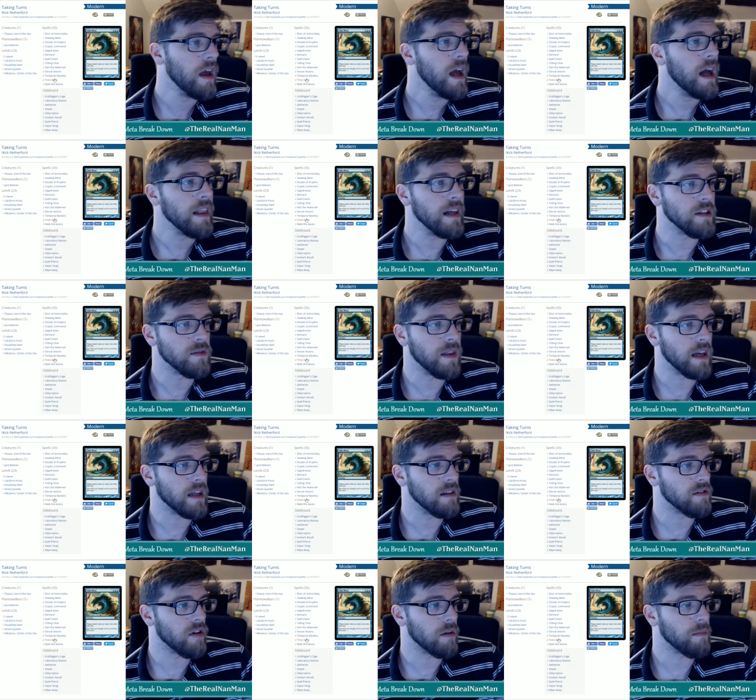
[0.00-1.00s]
That's when they
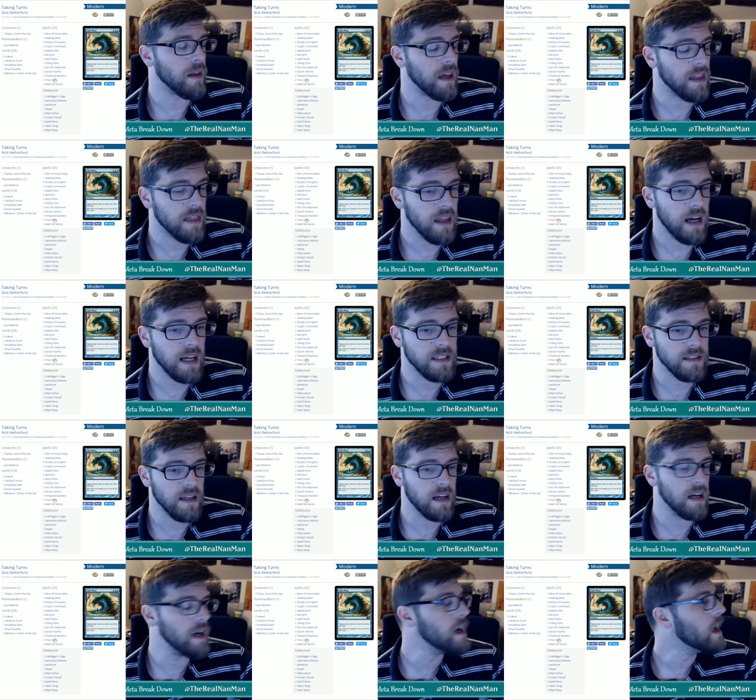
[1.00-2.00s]
can start playing
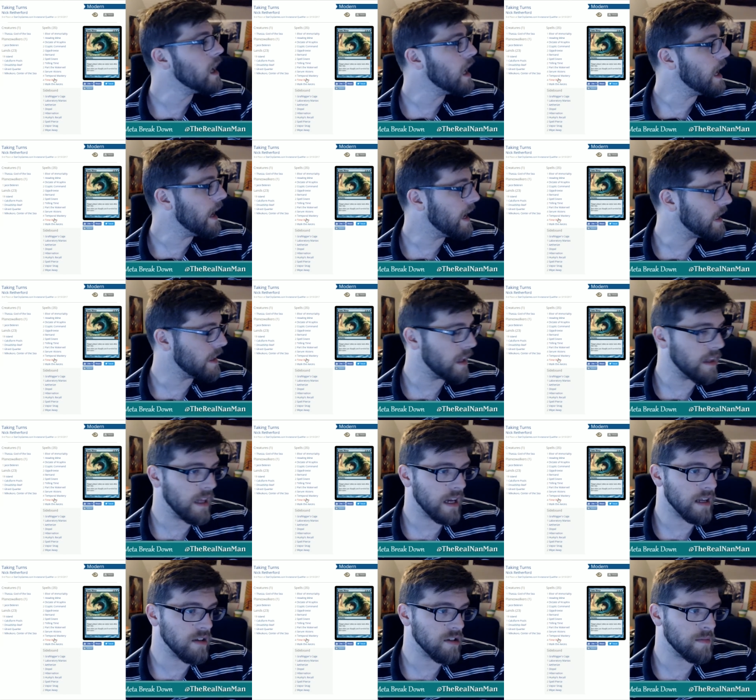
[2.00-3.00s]
Thassa, and then they
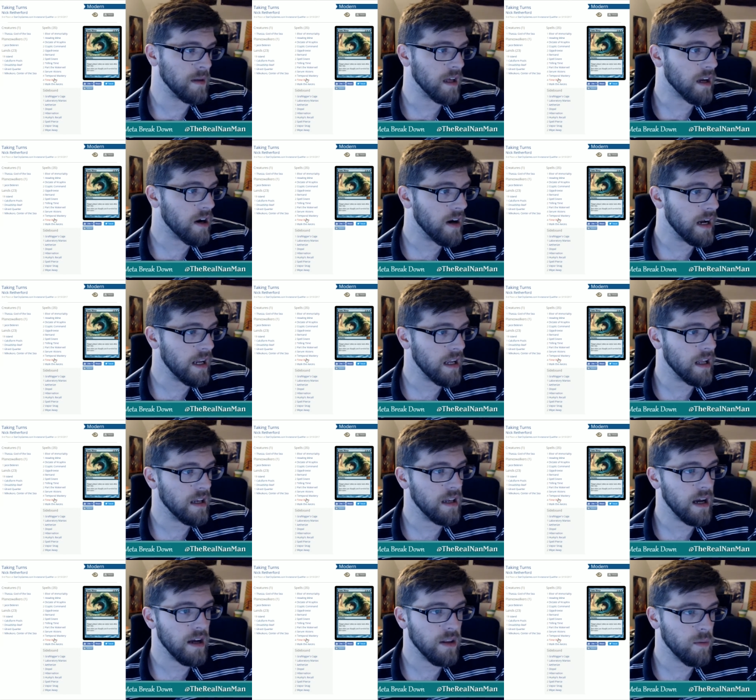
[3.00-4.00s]
can just be like, all right,
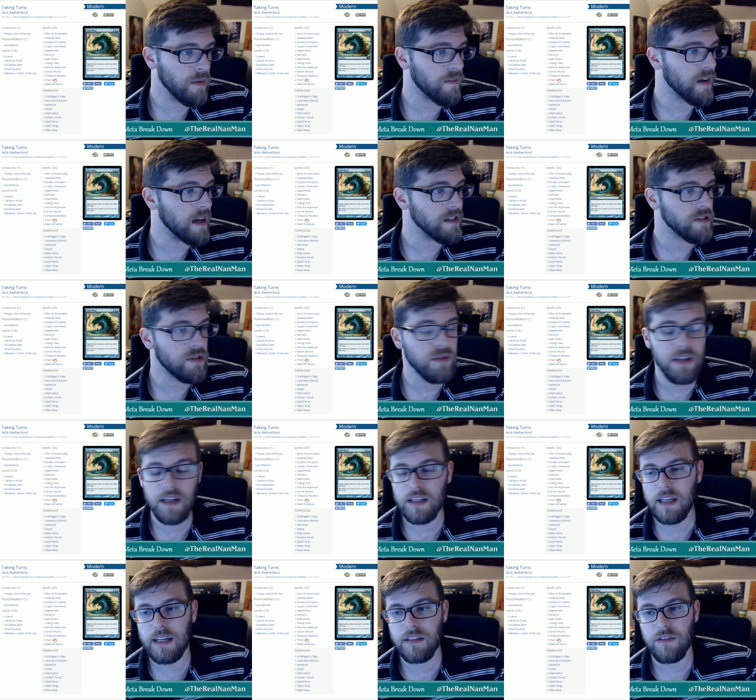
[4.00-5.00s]
now that we've got 2
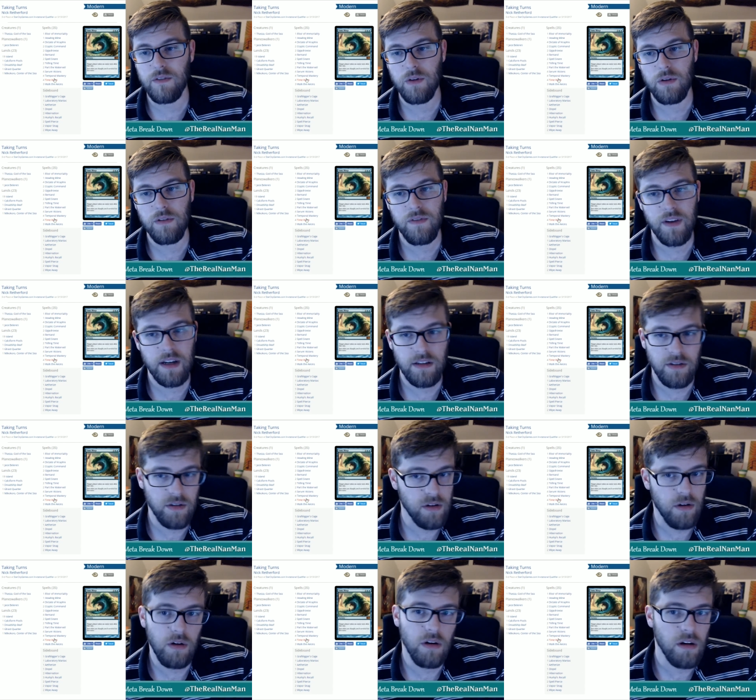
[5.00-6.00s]
Dictates of Crewfix,
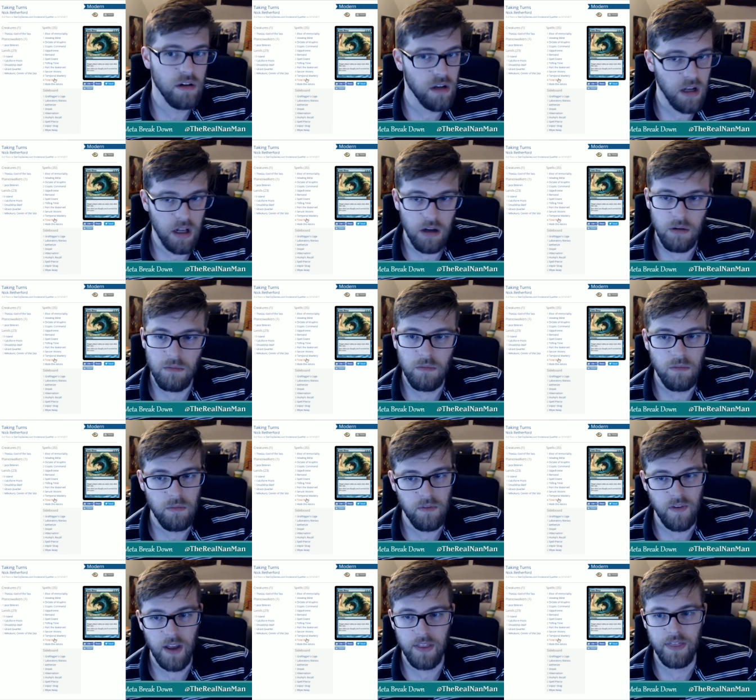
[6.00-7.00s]
or, you know, we've
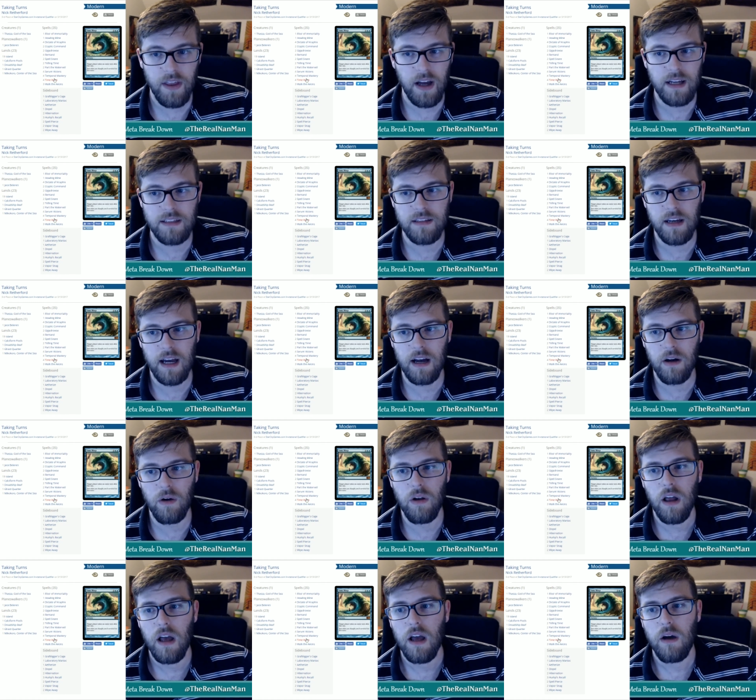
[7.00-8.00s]
got Thassa out,
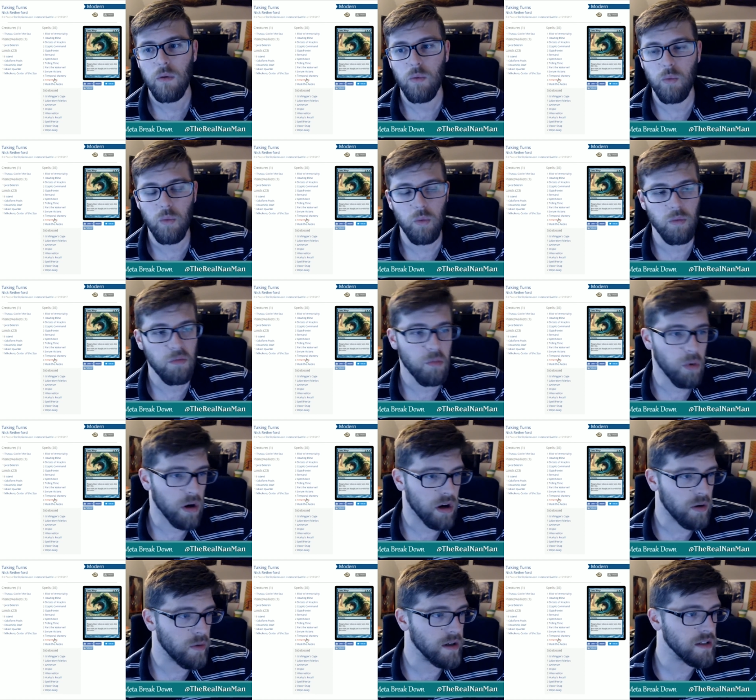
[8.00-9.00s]
we're
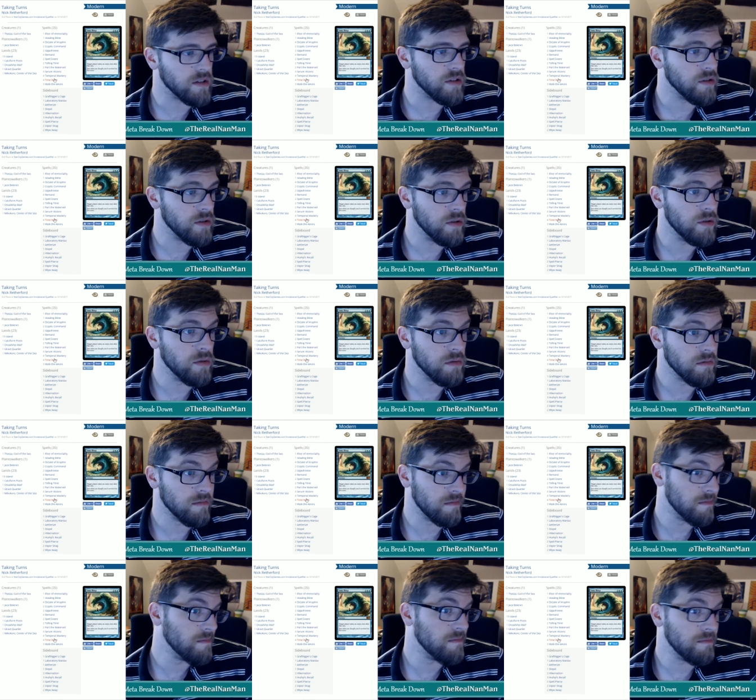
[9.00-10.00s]
going to
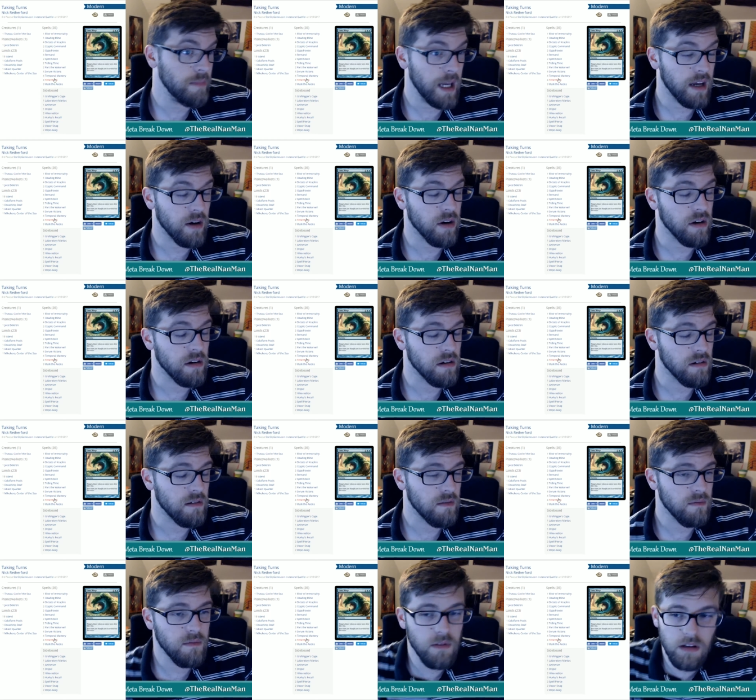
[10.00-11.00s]
make her
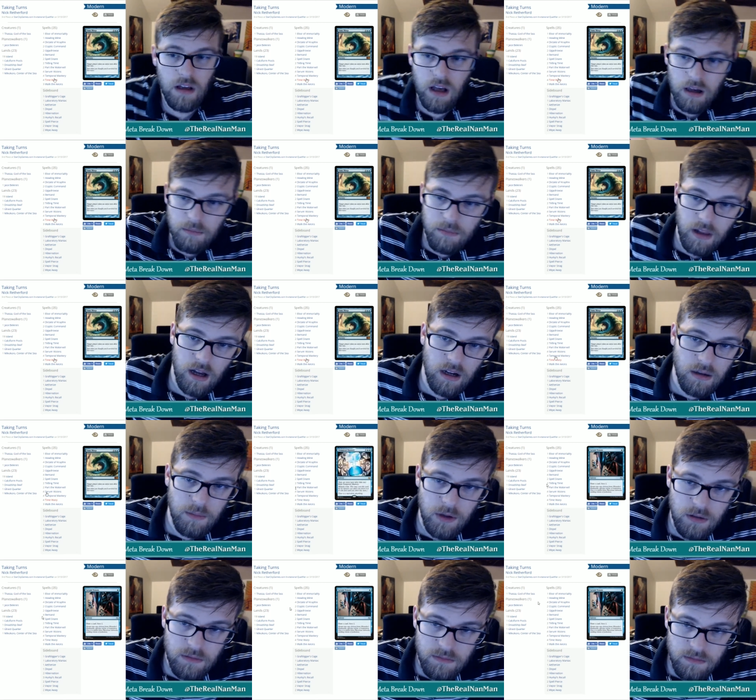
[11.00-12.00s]

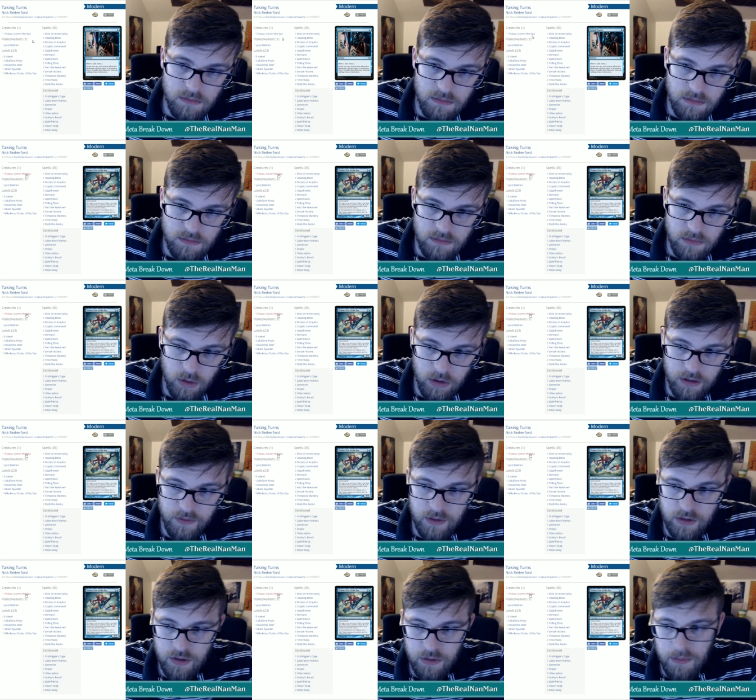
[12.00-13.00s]
unblockable, only for
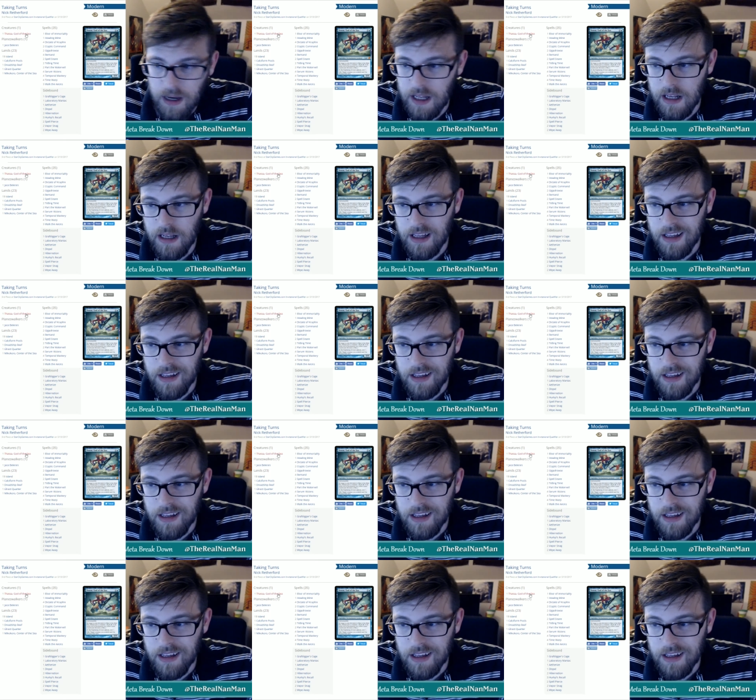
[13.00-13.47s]
2 mana,